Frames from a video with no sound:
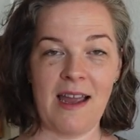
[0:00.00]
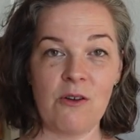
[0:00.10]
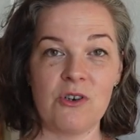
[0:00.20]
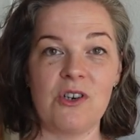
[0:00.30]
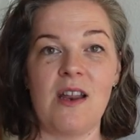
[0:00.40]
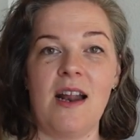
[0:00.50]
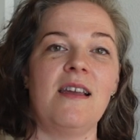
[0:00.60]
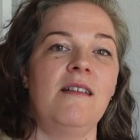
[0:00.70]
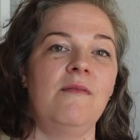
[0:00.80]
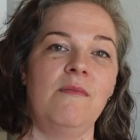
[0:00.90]
couch that I
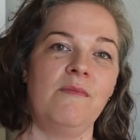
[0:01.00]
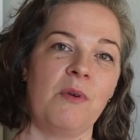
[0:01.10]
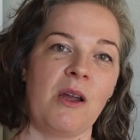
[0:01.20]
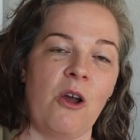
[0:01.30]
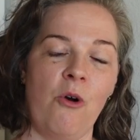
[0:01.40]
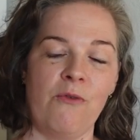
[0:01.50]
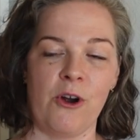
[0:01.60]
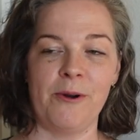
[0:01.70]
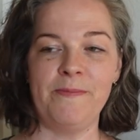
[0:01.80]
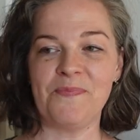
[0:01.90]
can bring
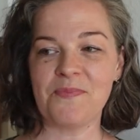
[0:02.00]
over.